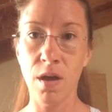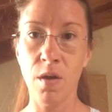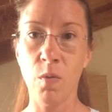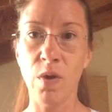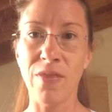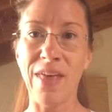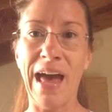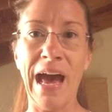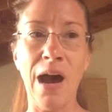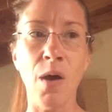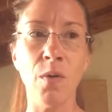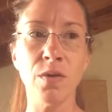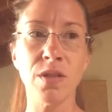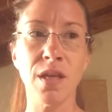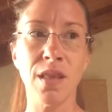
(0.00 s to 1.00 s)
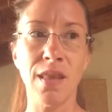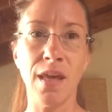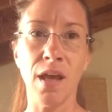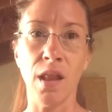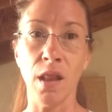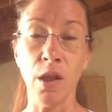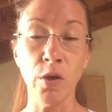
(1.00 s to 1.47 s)
without the
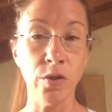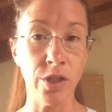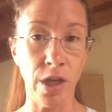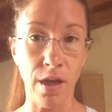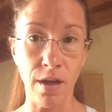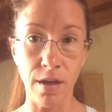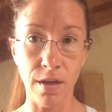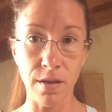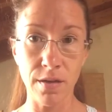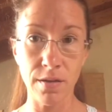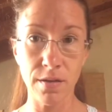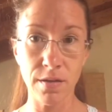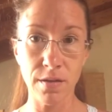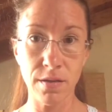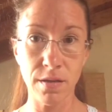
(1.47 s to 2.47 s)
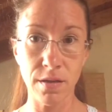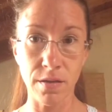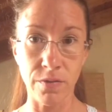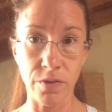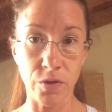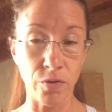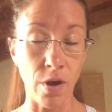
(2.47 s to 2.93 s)
illusion
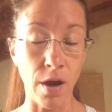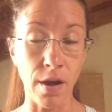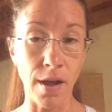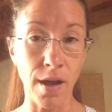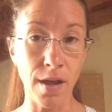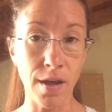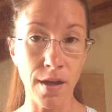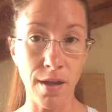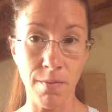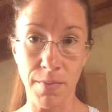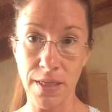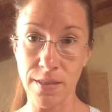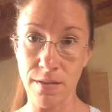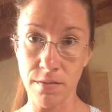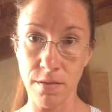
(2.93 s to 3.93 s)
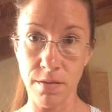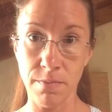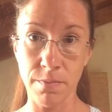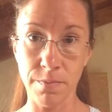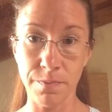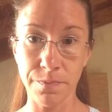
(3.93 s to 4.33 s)
of a drug in my system.